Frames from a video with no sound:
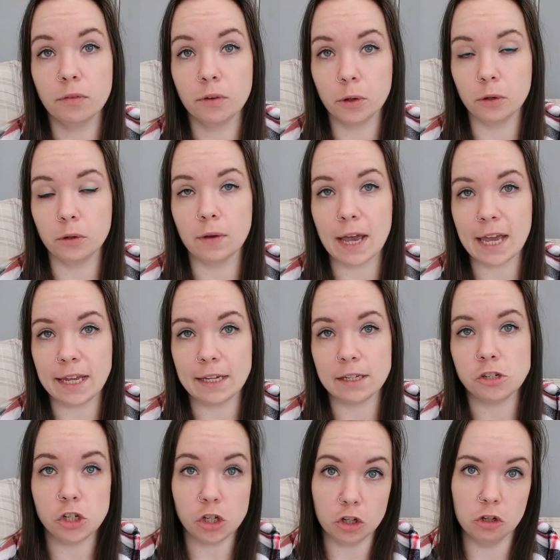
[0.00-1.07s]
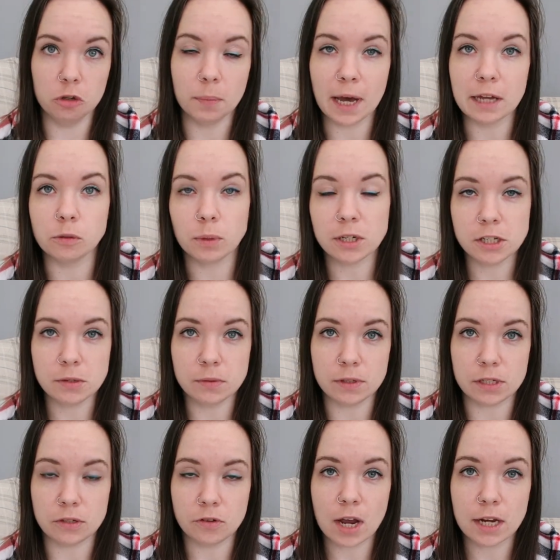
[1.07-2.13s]
through a tube, and when she was
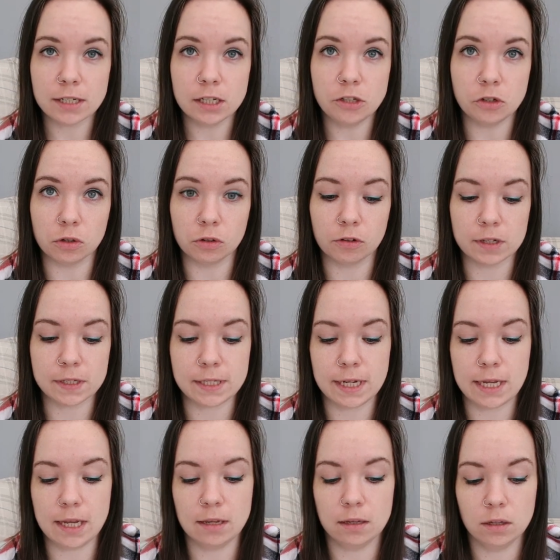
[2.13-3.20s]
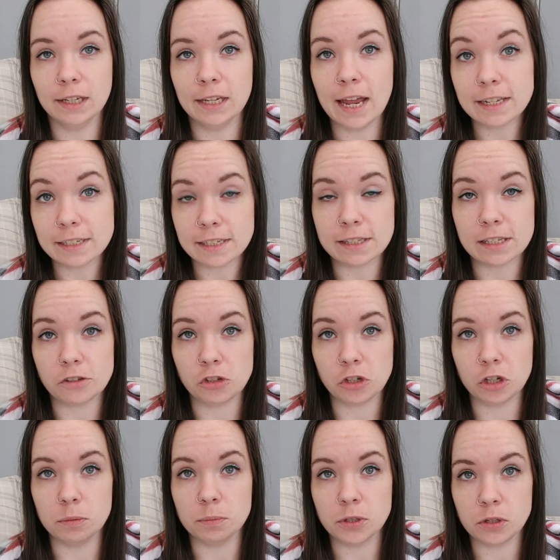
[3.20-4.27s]
distracted, John Christie connected this
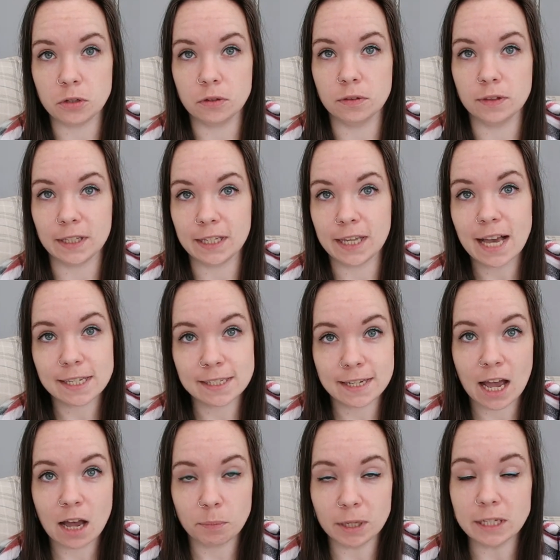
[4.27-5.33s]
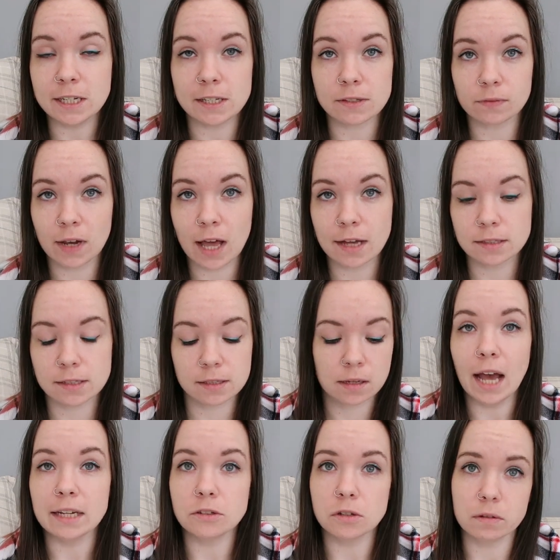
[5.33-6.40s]
tube to the gas tap in his flat,
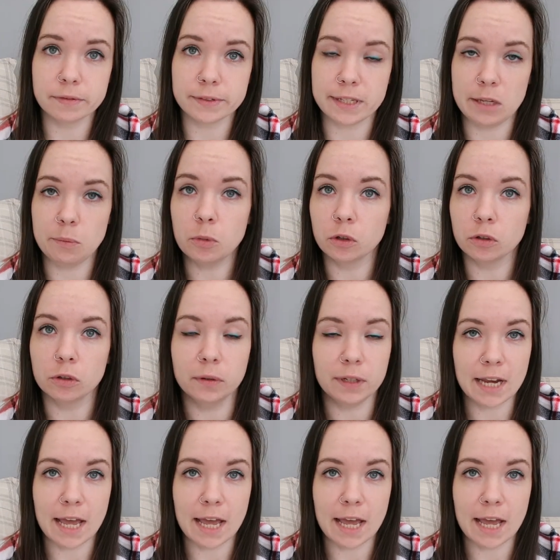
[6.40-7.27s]
and obviously Muriel